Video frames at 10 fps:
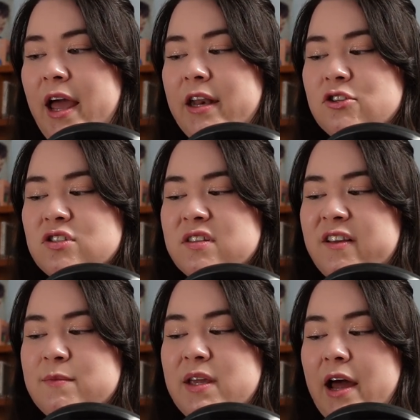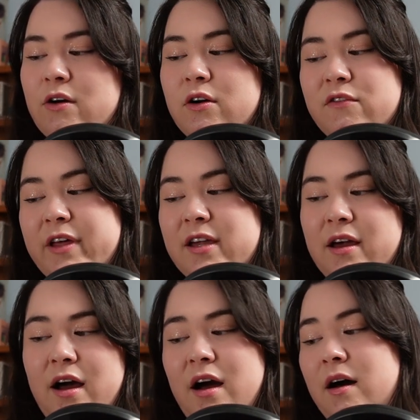and it just leaves me. I don't know if like
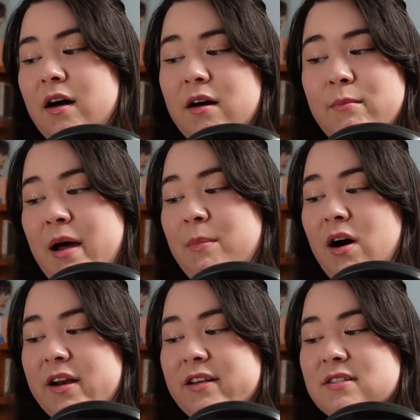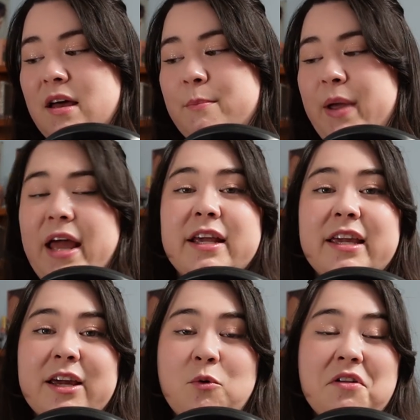uh my body is
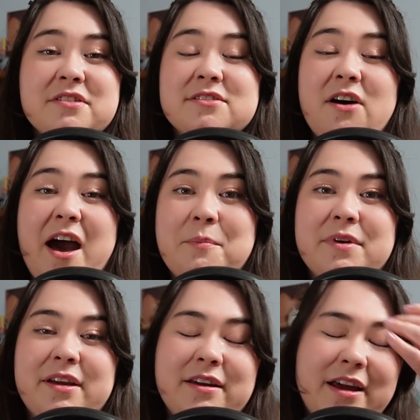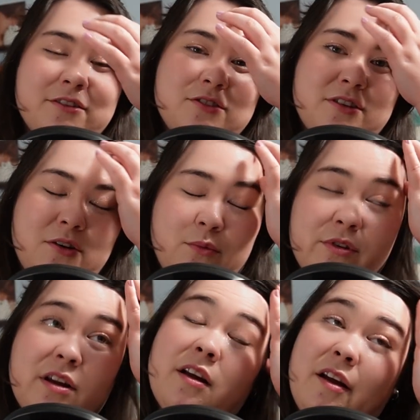panicking while this is all happening, and so
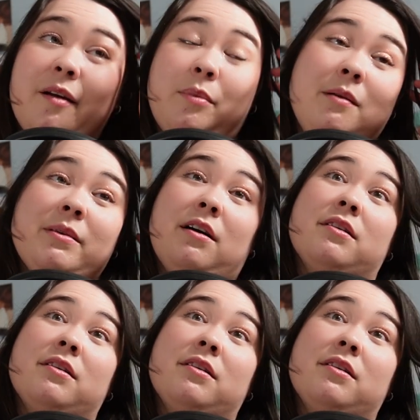uh, it probably